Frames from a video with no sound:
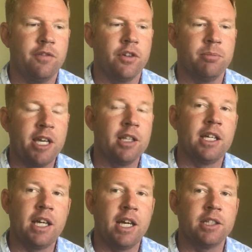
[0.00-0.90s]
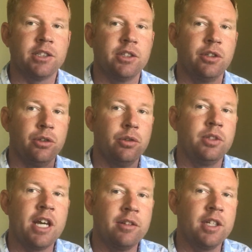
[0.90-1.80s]
or from LAX
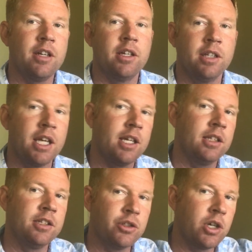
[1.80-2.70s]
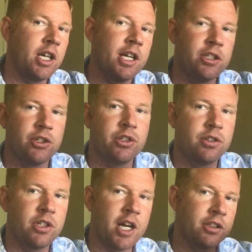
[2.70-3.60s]
to downtown LA, and the train, I just
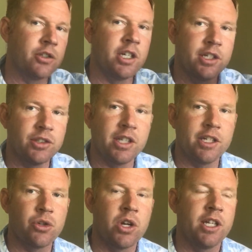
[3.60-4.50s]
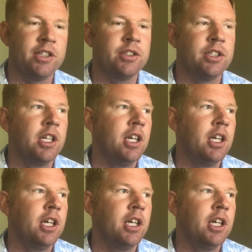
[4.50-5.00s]
caught the train because I like trains.